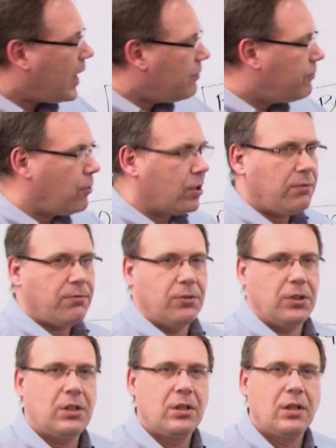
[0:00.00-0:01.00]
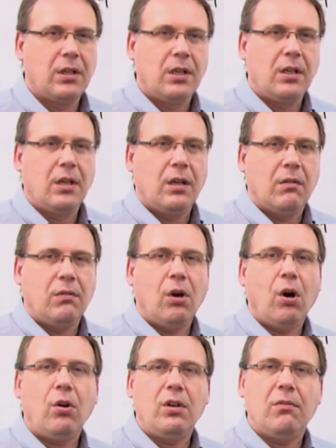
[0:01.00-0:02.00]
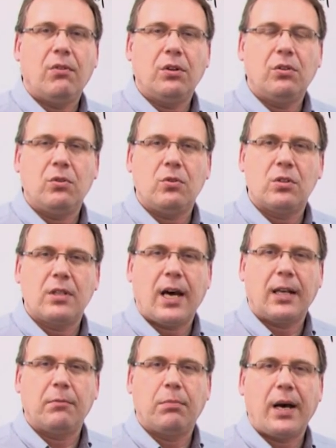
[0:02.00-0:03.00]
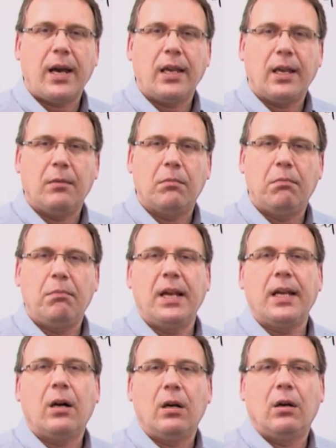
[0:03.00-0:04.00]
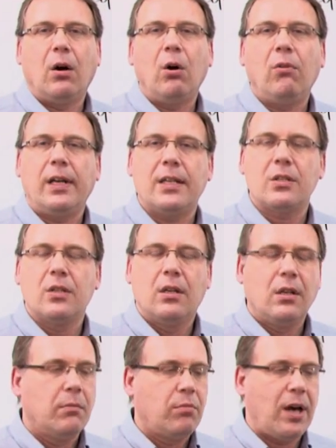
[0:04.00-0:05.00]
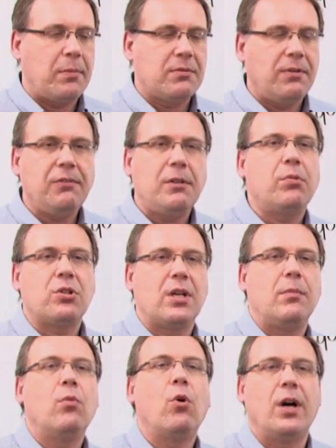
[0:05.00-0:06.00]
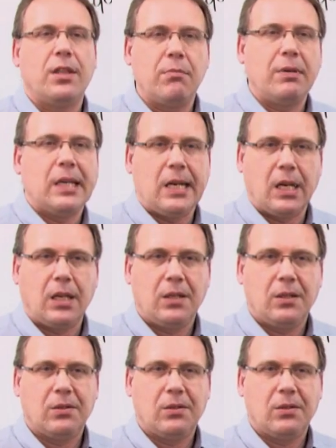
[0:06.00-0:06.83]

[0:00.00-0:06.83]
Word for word: buy 40 foot. We only want to start by in big, always perhaps 50% more in the beginning,